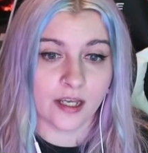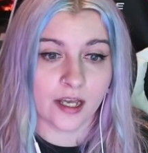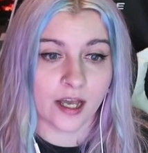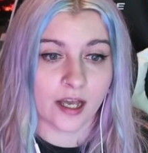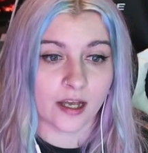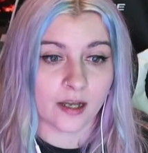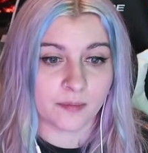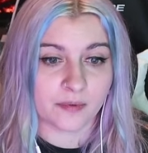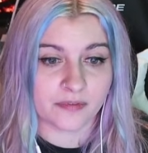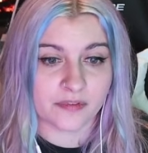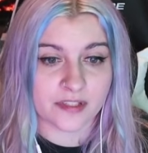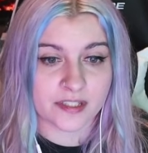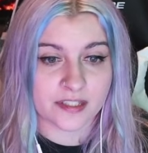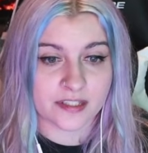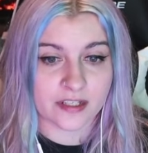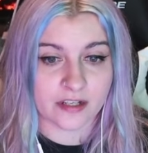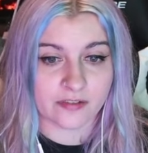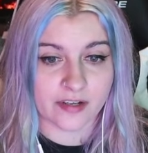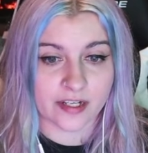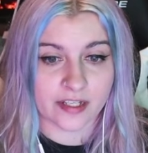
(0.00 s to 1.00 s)
If this is
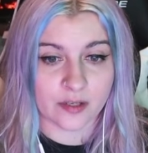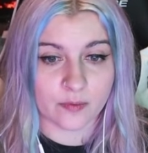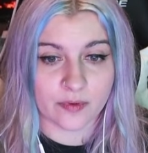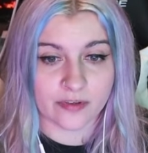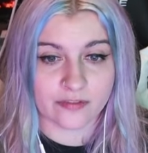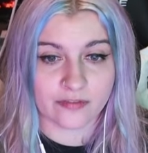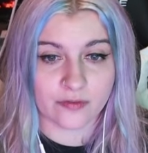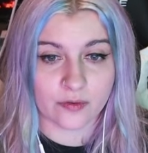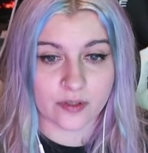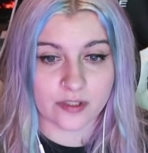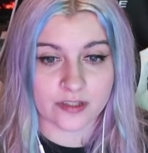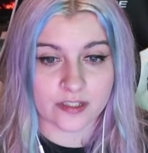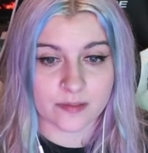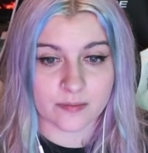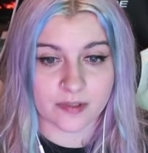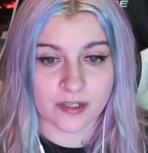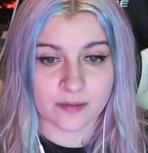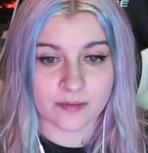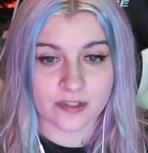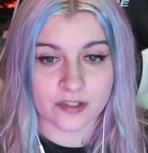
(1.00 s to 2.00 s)
already a 1, 4, this
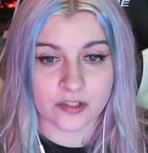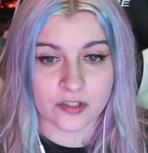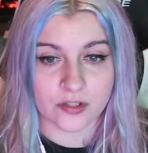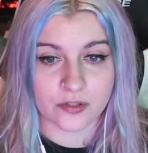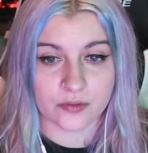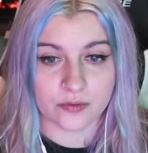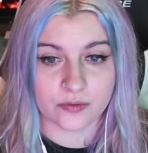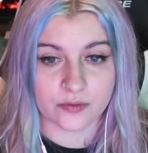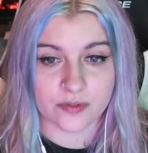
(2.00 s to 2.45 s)
becomes a 2,